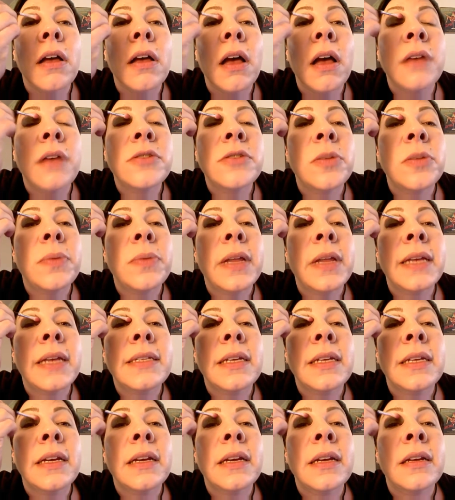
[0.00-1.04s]
also
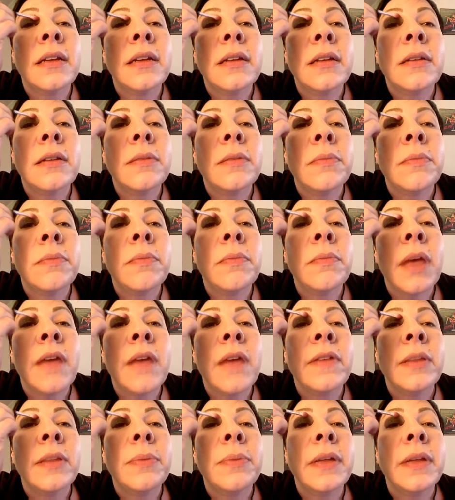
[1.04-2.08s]

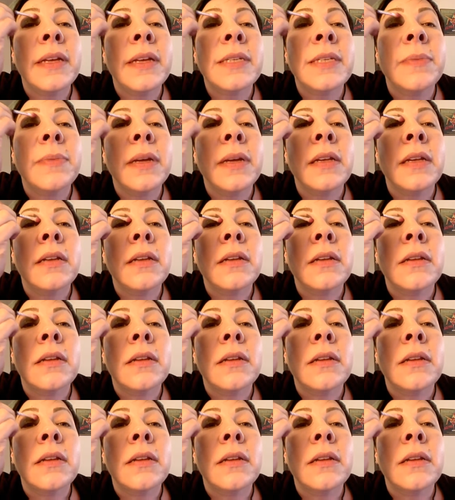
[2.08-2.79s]
having the placement.